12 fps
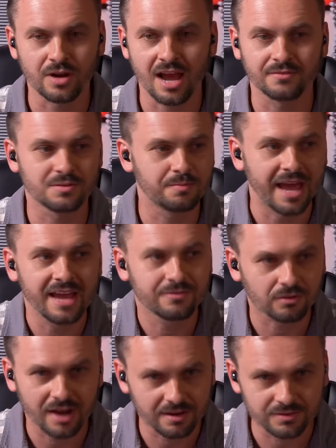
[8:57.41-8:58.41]
won't have to pay
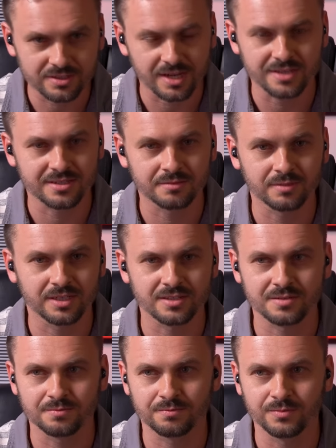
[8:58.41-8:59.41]
for advertising
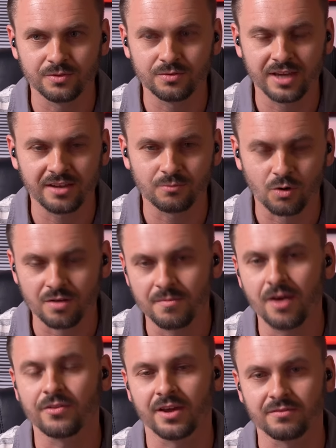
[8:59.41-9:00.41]
because you get word
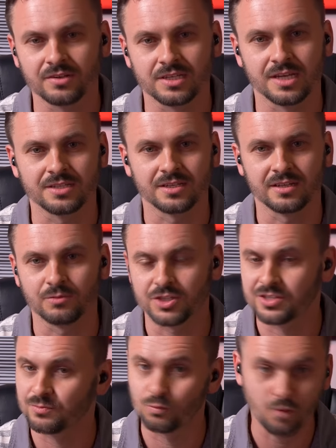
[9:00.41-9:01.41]
of mouth advertising, which is